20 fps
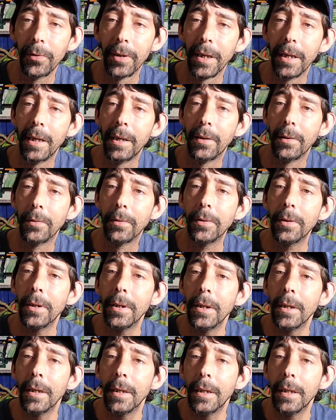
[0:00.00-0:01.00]
they don't.
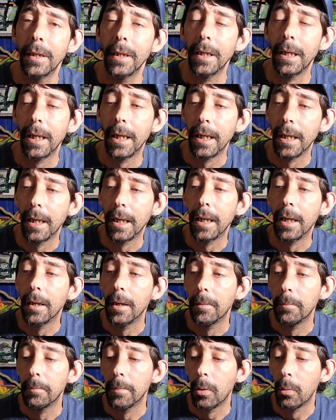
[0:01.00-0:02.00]

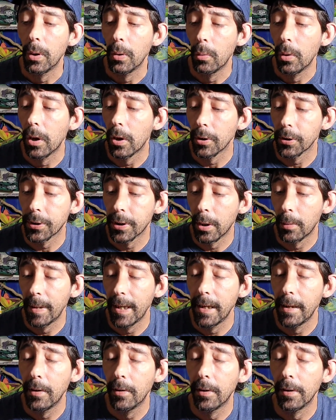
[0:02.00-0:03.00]
But we will still
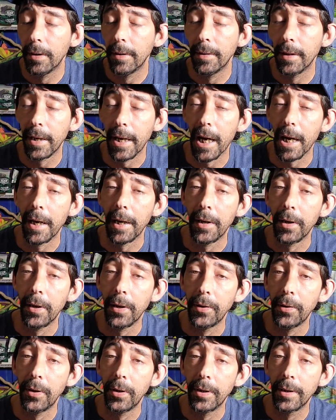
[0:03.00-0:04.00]
be doing the
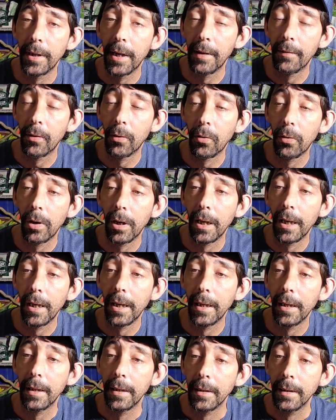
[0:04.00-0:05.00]
900
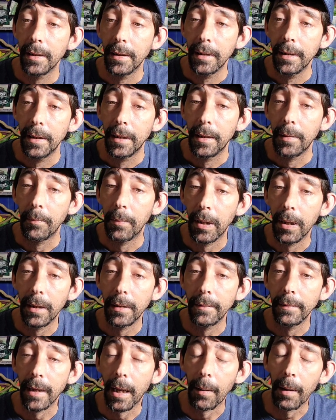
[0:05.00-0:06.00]
giveaway. But
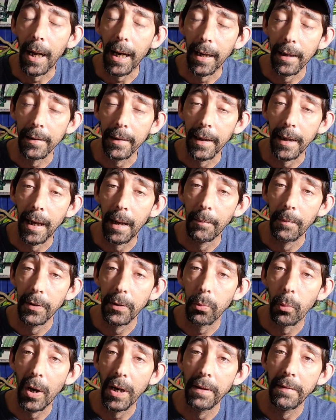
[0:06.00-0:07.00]
like I said, I'm
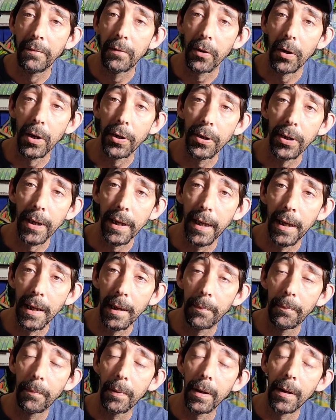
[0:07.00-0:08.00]
just waiting for us to get
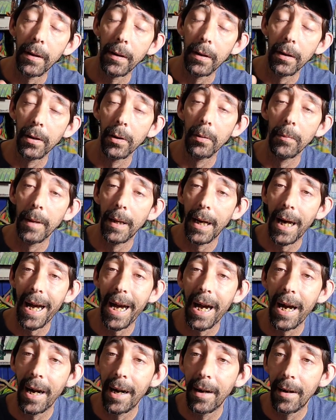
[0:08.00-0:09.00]
up there a little bit
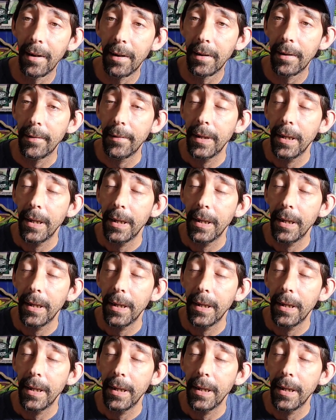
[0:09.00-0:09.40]
higher.